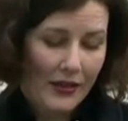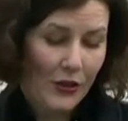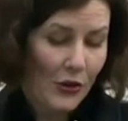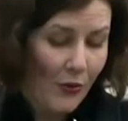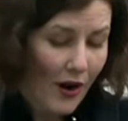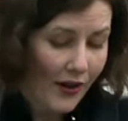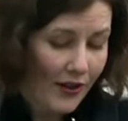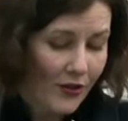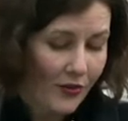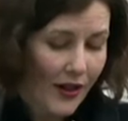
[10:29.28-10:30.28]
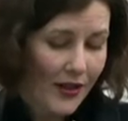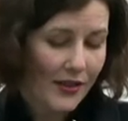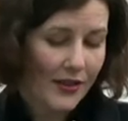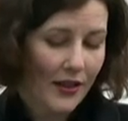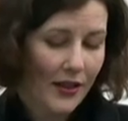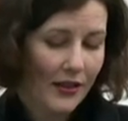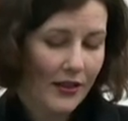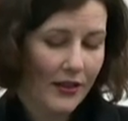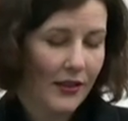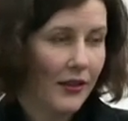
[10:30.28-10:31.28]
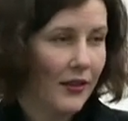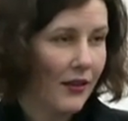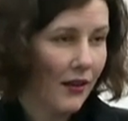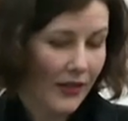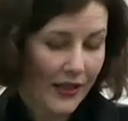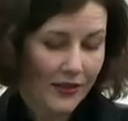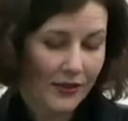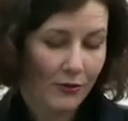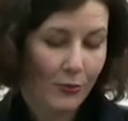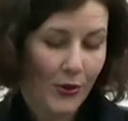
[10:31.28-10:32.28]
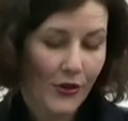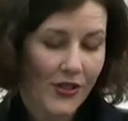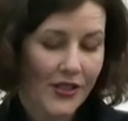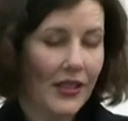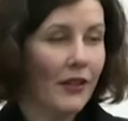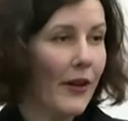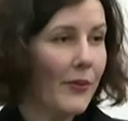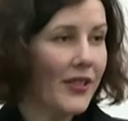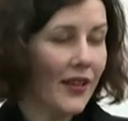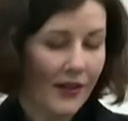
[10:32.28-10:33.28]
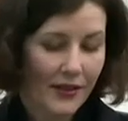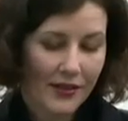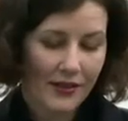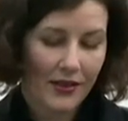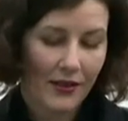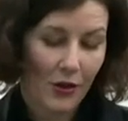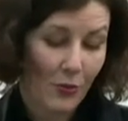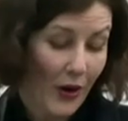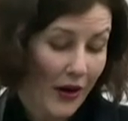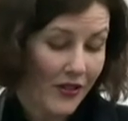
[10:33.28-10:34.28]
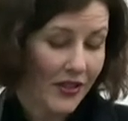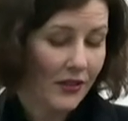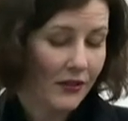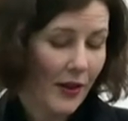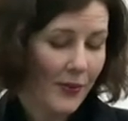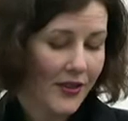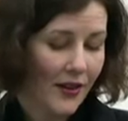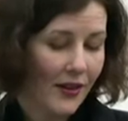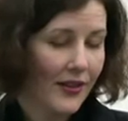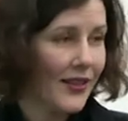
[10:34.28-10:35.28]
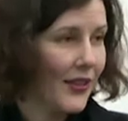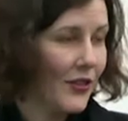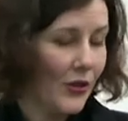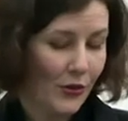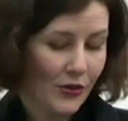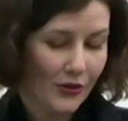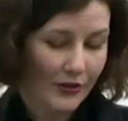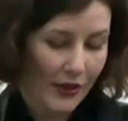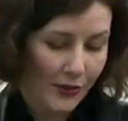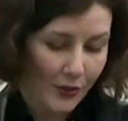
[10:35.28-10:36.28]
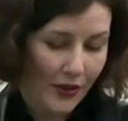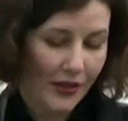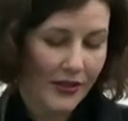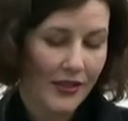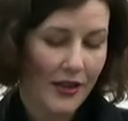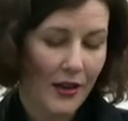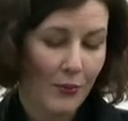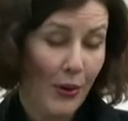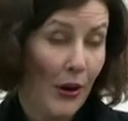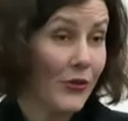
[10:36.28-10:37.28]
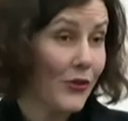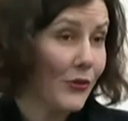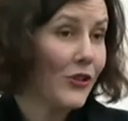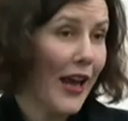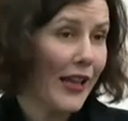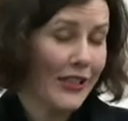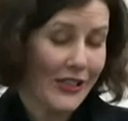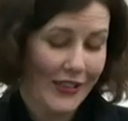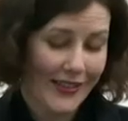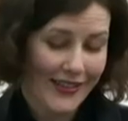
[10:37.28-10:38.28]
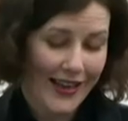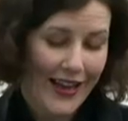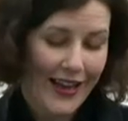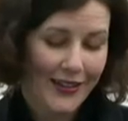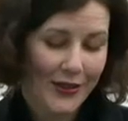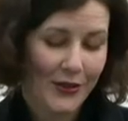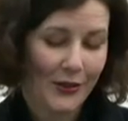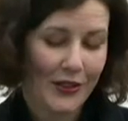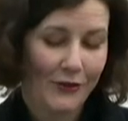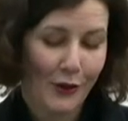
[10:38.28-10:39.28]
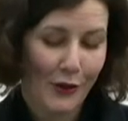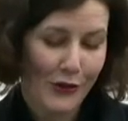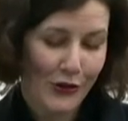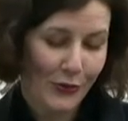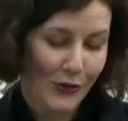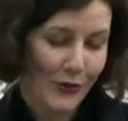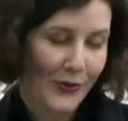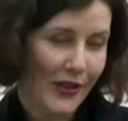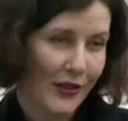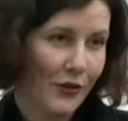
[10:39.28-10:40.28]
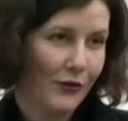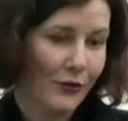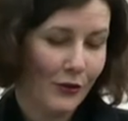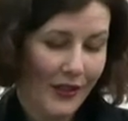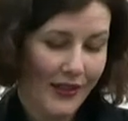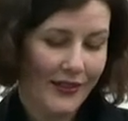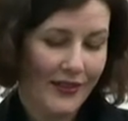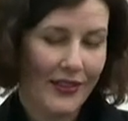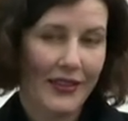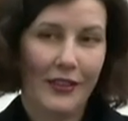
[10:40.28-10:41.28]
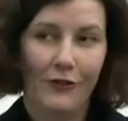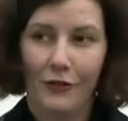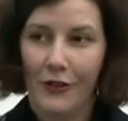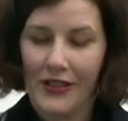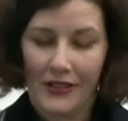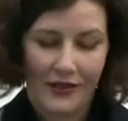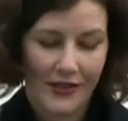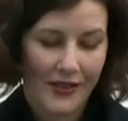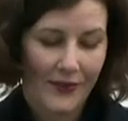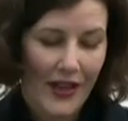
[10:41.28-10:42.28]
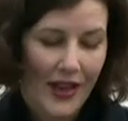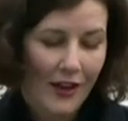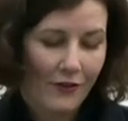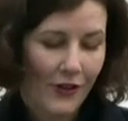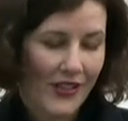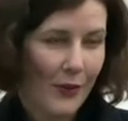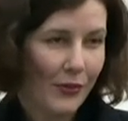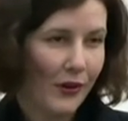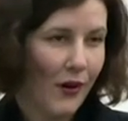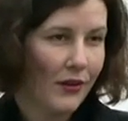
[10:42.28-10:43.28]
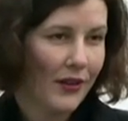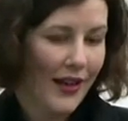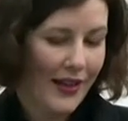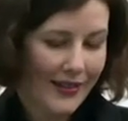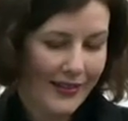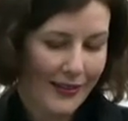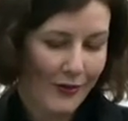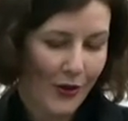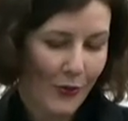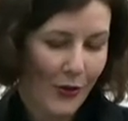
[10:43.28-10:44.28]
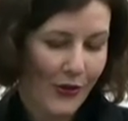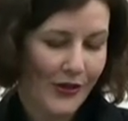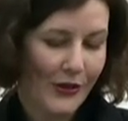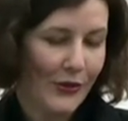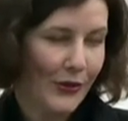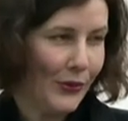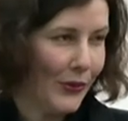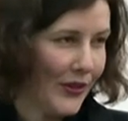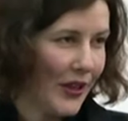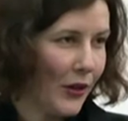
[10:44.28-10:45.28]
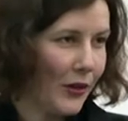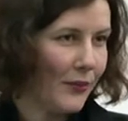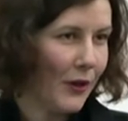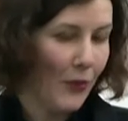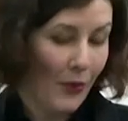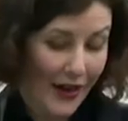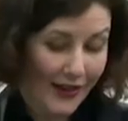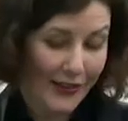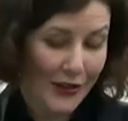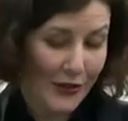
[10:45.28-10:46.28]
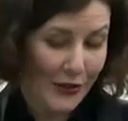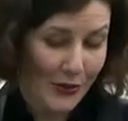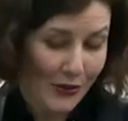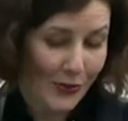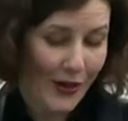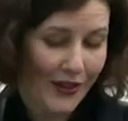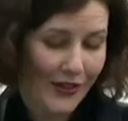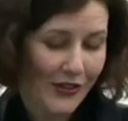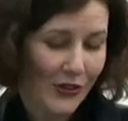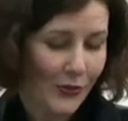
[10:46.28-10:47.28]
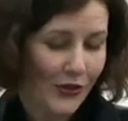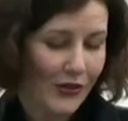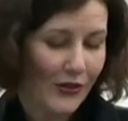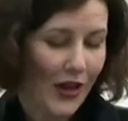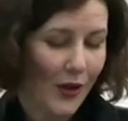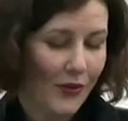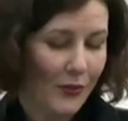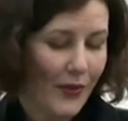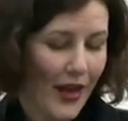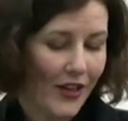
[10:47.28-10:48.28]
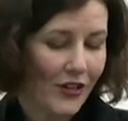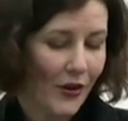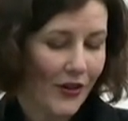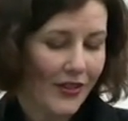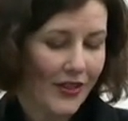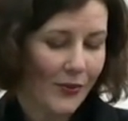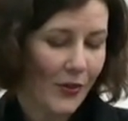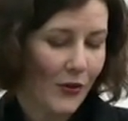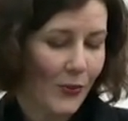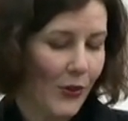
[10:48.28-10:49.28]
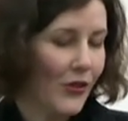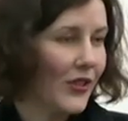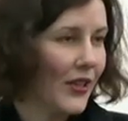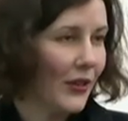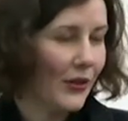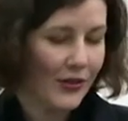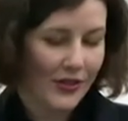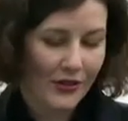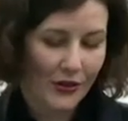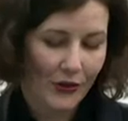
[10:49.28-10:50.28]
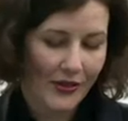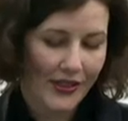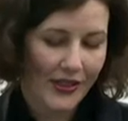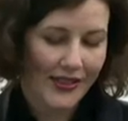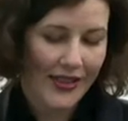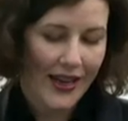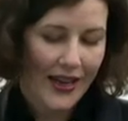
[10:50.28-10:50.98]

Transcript: New market trends like collective purchasing websites, comparison websites and social networks pose new challenges, not only for consumers but also for the enforcers. For example, online comparison tools are widely used by consumers to help them make choices about purchasing goods and services.